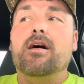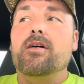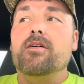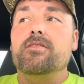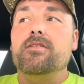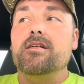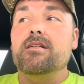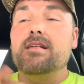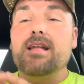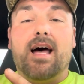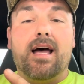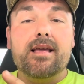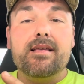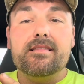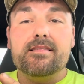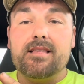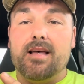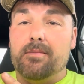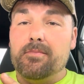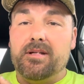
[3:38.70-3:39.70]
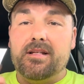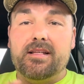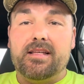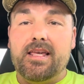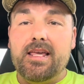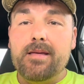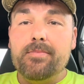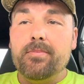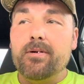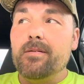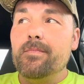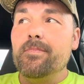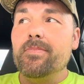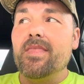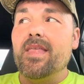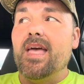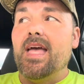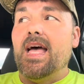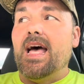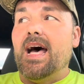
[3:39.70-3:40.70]
They're nice. I'm gonna keep them.
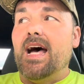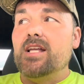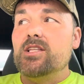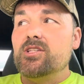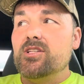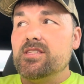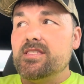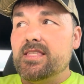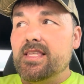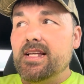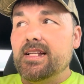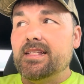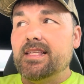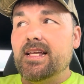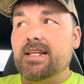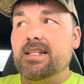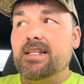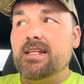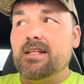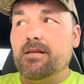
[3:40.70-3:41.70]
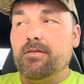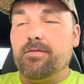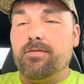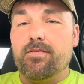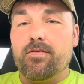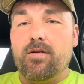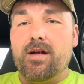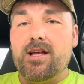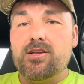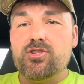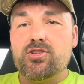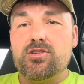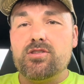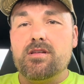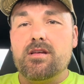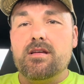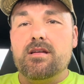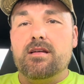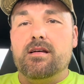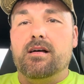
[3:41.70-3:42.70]
I just think they need a fresh
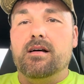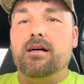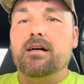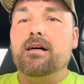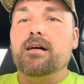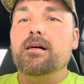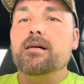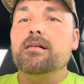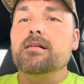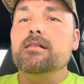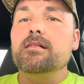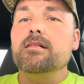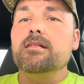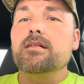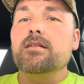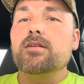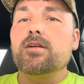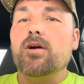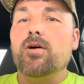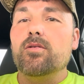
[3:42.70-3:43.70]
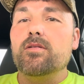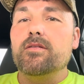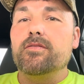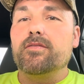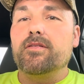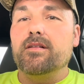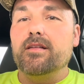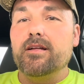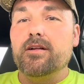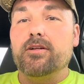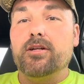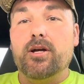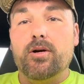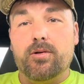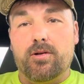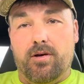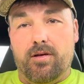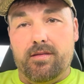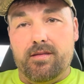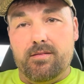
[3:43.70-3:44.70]
coat of clear
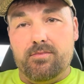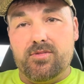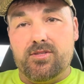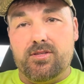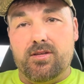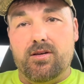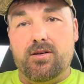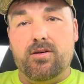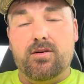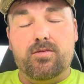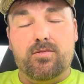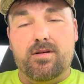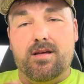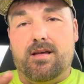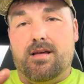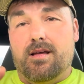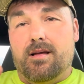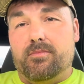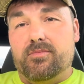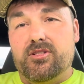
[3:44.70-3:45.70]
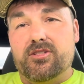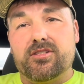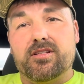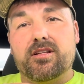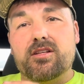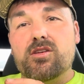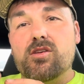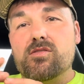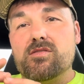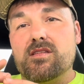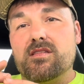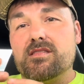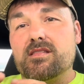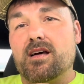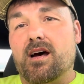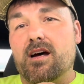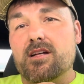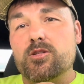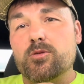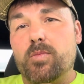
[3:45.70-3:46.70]
coat on them. So I'm just gonna use a
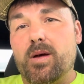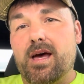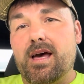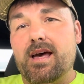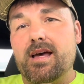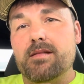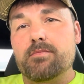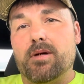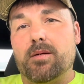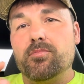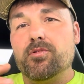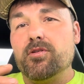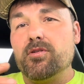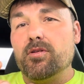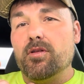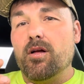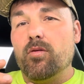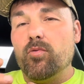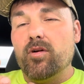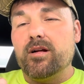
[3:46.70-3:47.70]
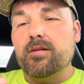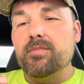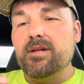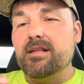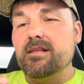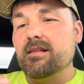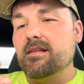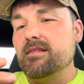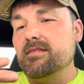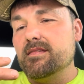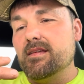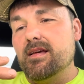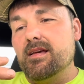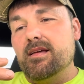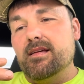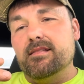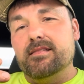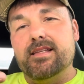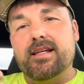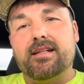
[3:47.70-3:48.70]
Scotch pad. My brother-in-law recommended this.
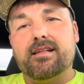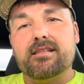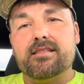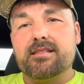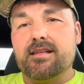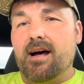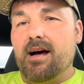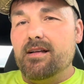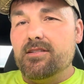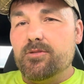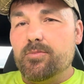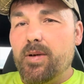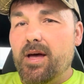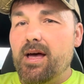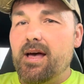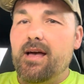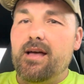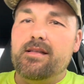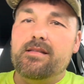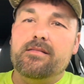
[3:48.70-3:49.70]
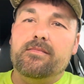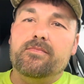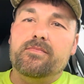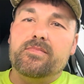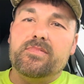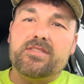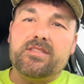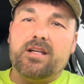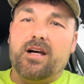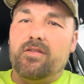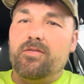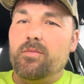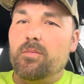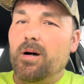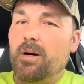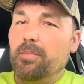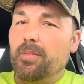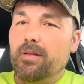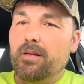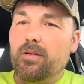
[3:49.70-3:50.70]
Take a Scotch pad, scuff them
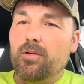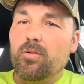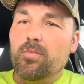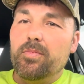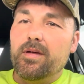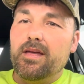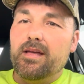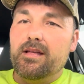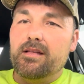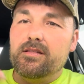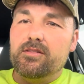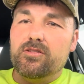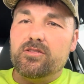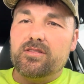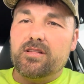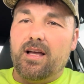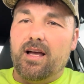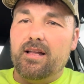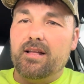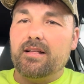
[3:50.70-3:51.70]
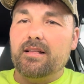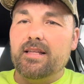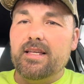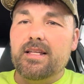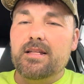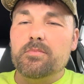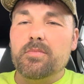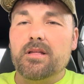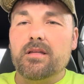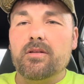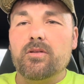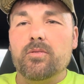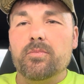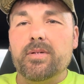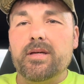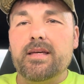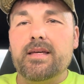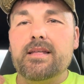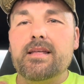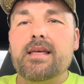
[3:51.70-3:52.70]
up a little bit, just kind of clean them a little
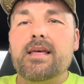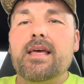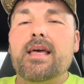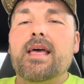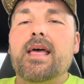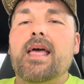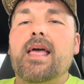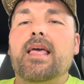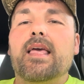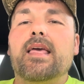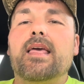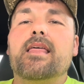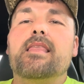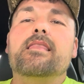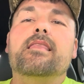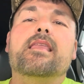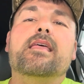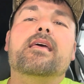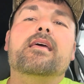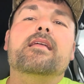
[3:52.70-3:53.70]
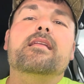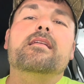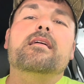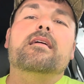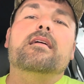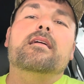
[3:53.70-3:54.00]
bit, and then